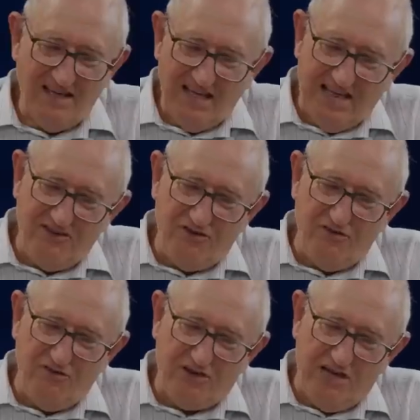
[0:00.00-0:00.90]
And
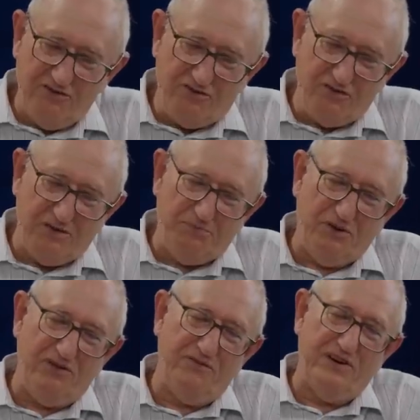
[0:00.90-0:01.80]
you go to the
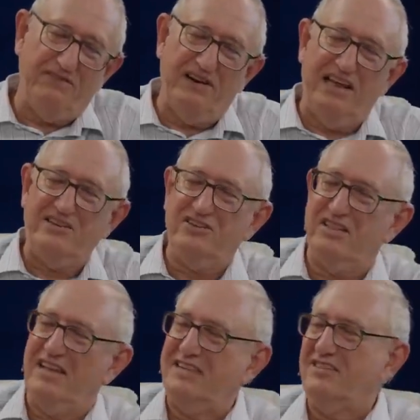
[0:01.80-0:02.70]
book of
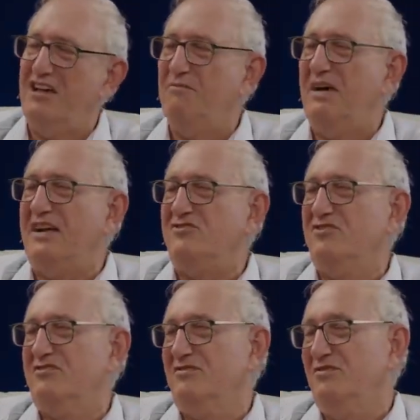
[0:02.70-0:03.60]
Revelation, that's how
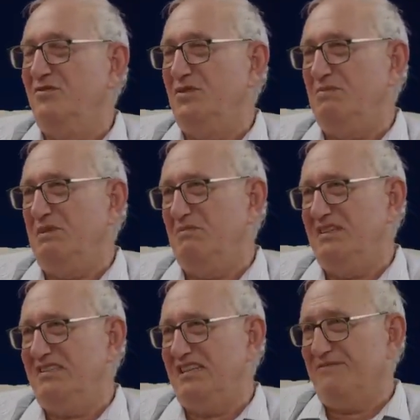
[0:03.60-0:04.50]
much would be
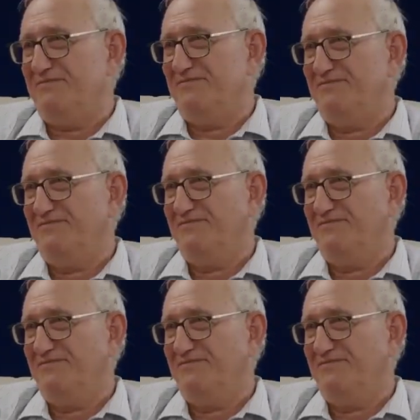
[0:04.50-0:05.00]
missing.